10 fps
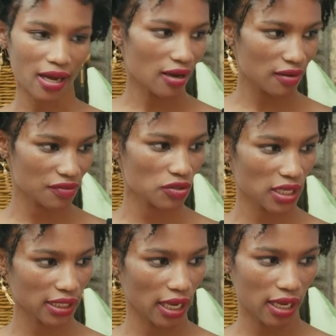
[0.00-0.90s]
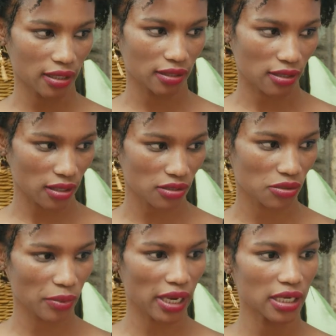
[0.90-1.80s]
A few that
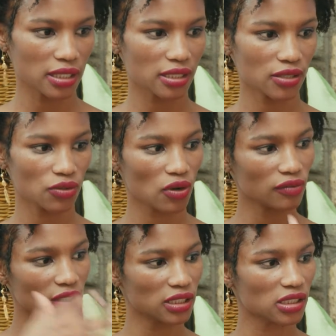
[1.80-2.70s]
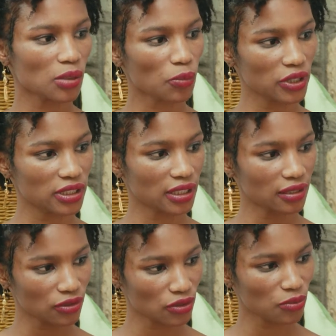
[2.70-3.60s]
remained, you know, after
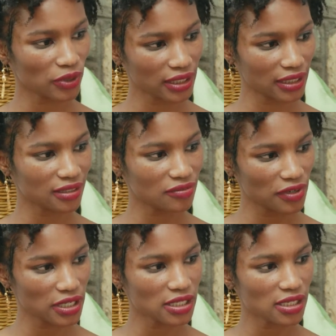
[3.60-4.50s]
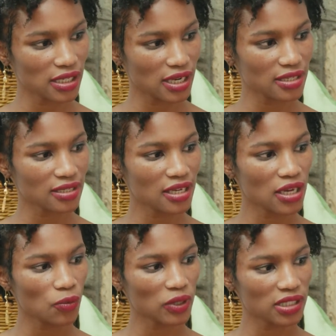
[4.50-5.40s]
disappointing, you know, braiding is very serious.
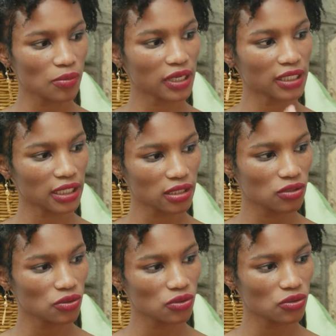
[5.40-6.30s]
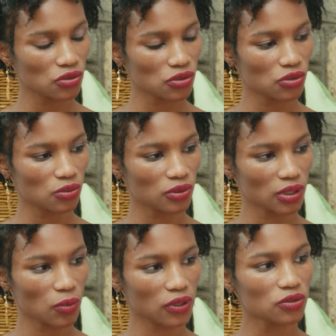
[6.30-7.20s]
When someone gets used to you,
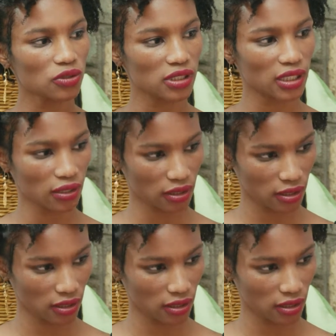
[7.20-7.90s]
they want to stick,